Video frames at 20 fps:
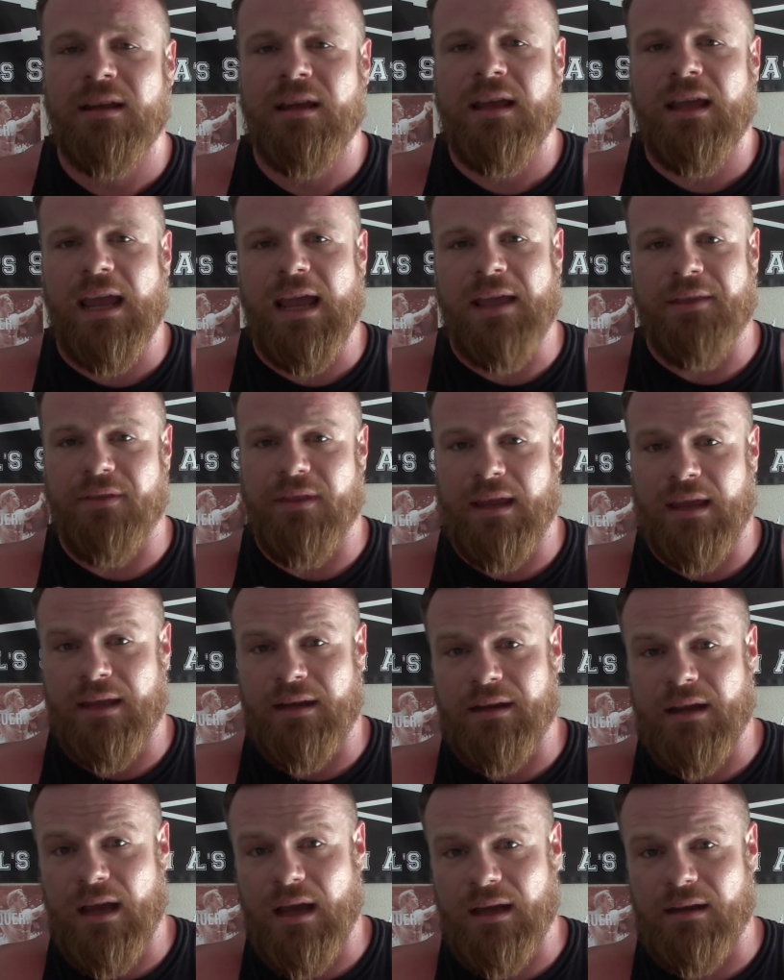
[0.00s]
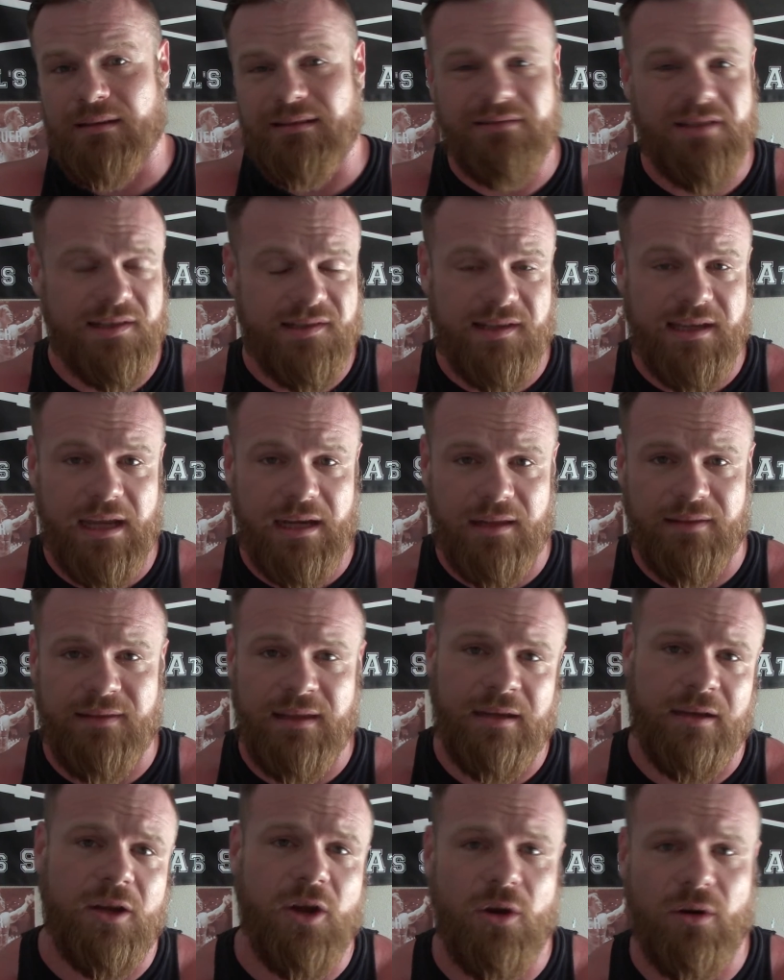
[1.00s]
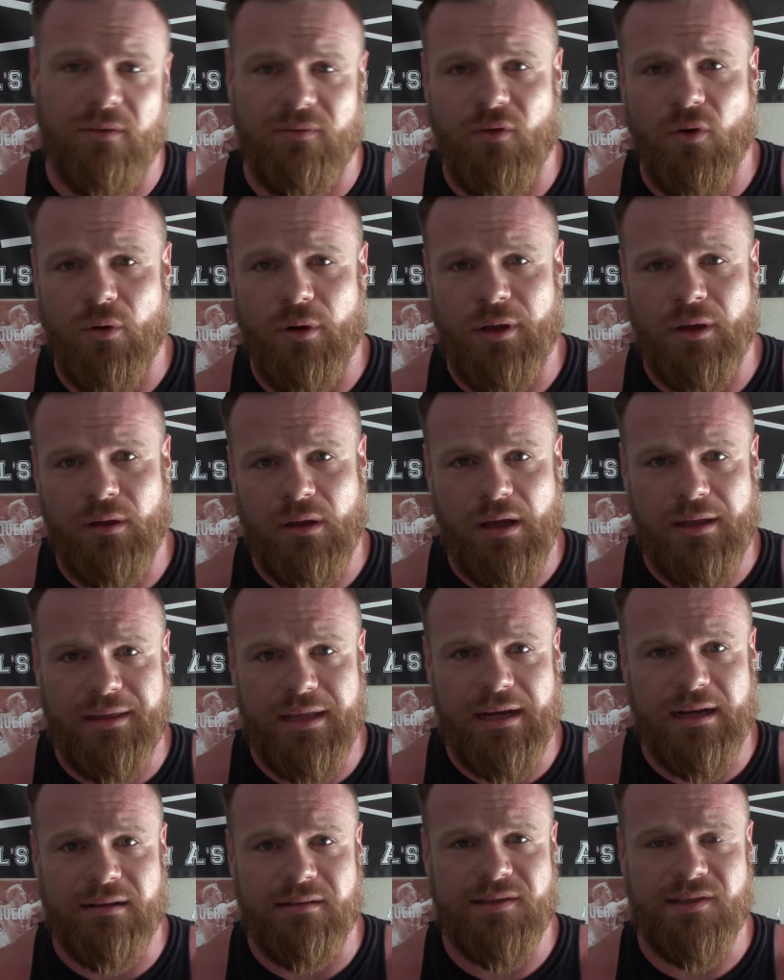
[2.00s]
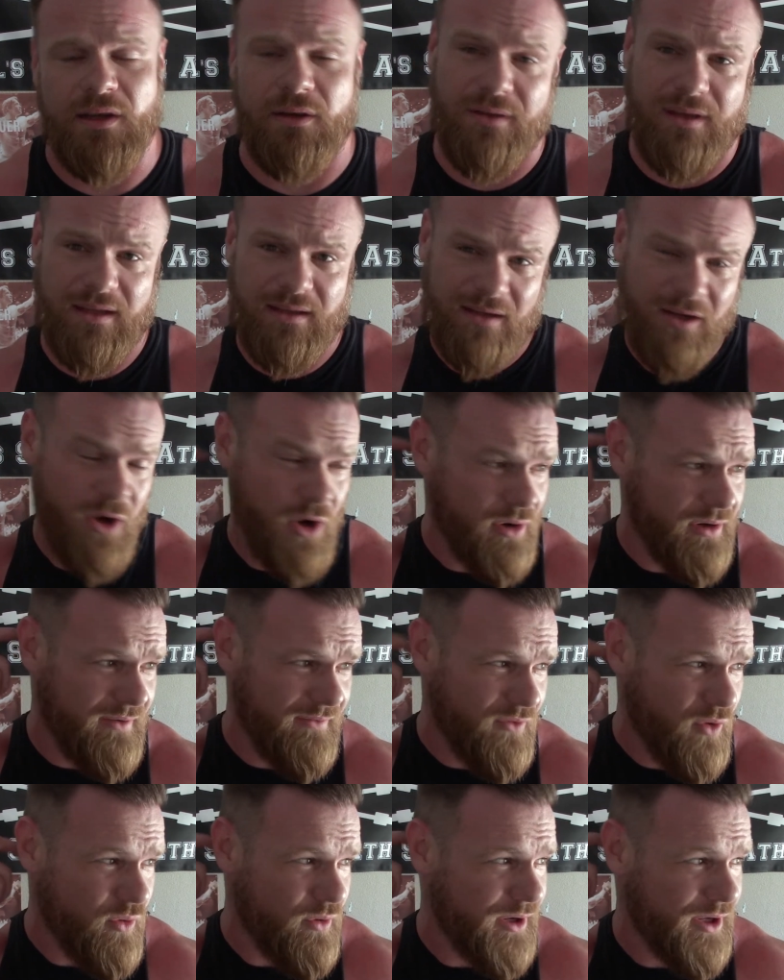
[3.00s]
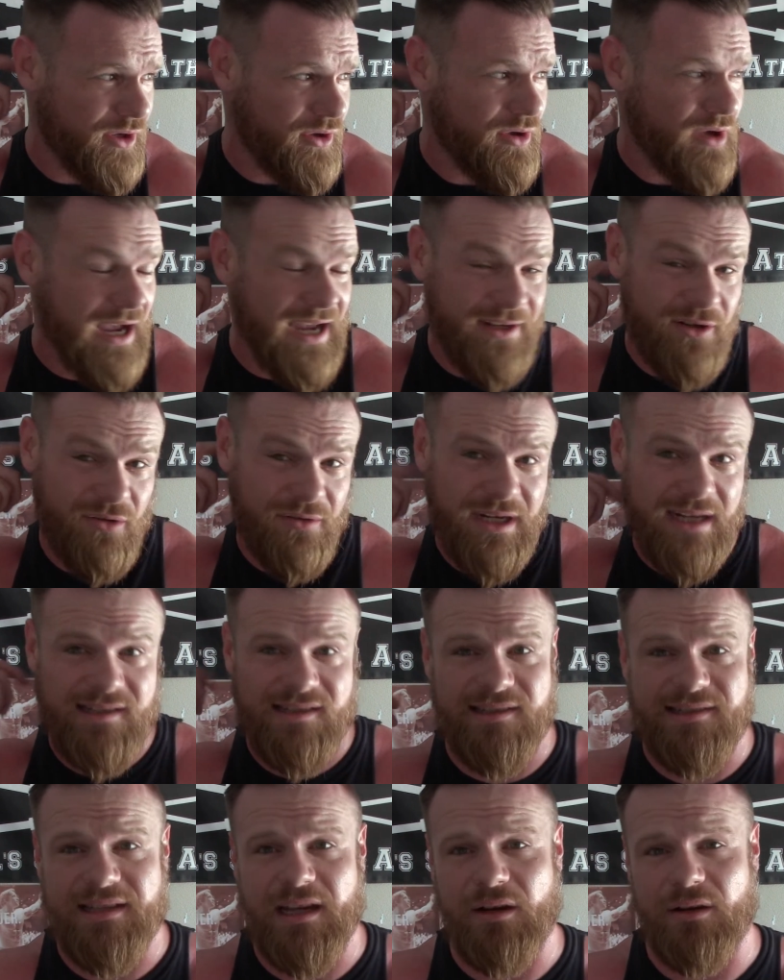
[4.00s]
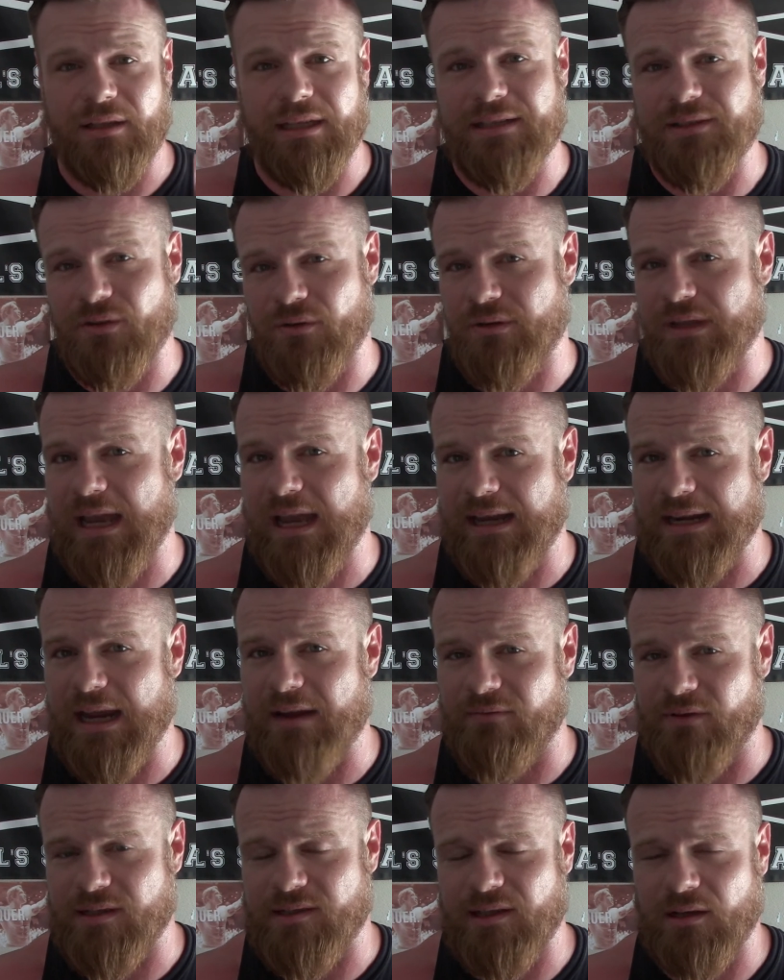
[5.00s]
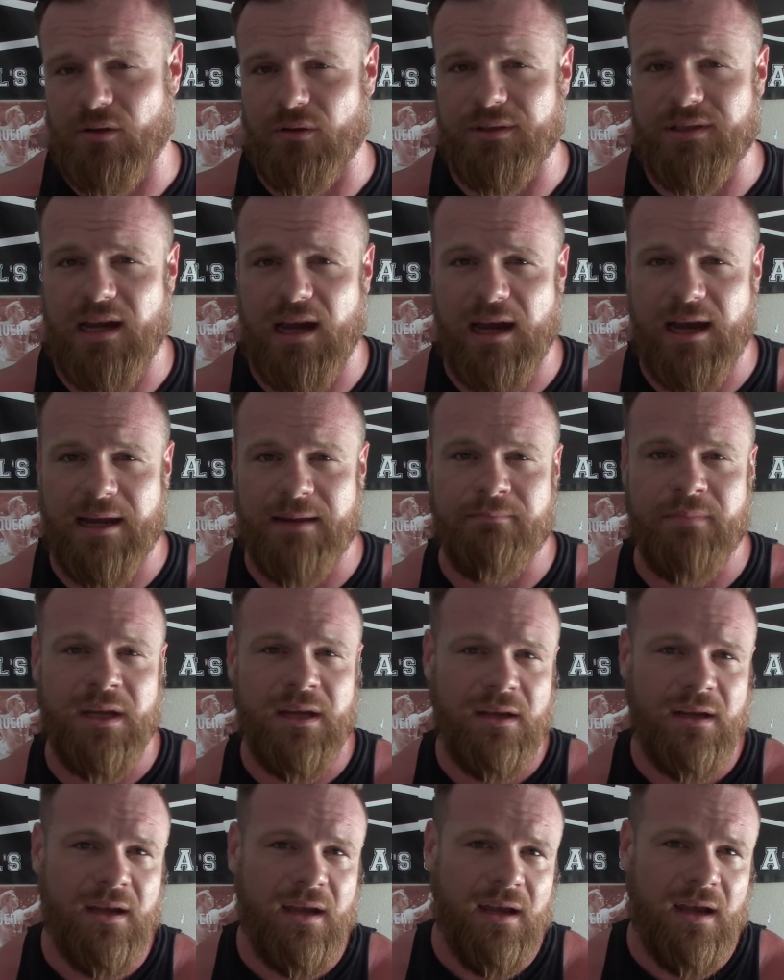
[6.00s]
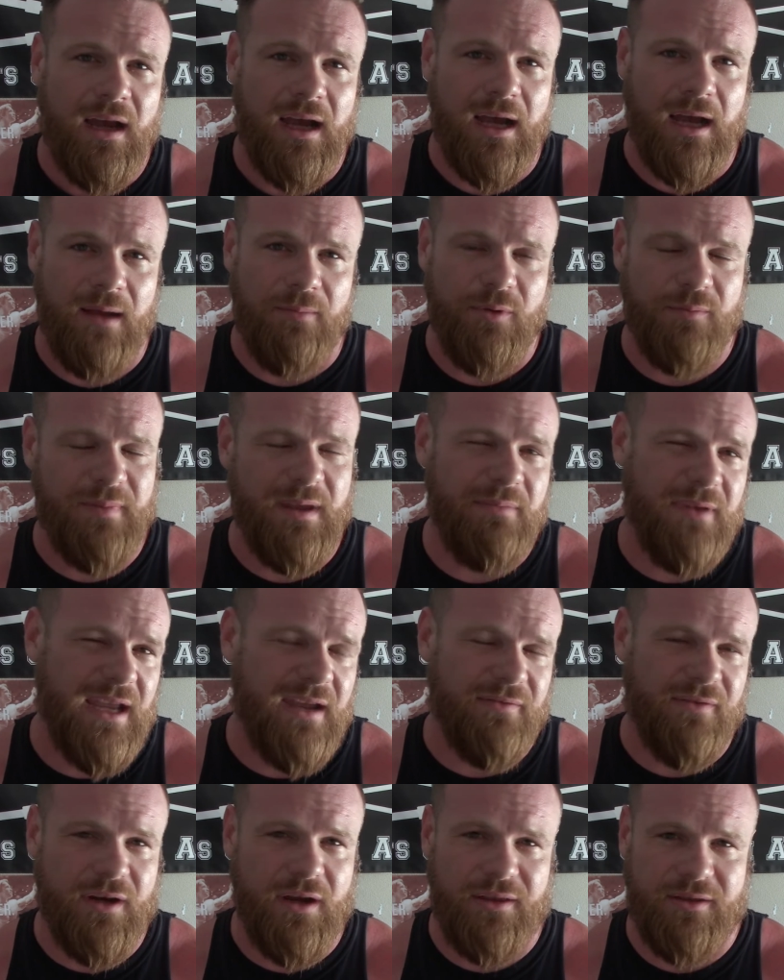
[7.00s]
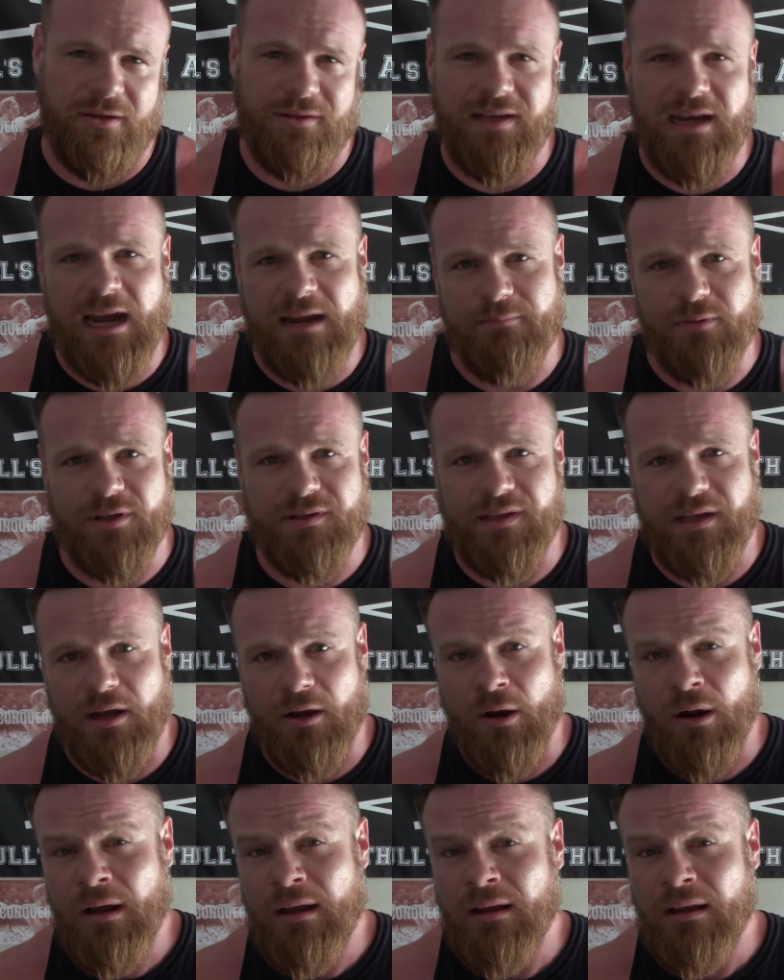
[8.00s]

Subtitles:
and then just get a thin coat of oil on there. So the coat of oil, I don't necessarily do that every single time, but maybe every other time or so.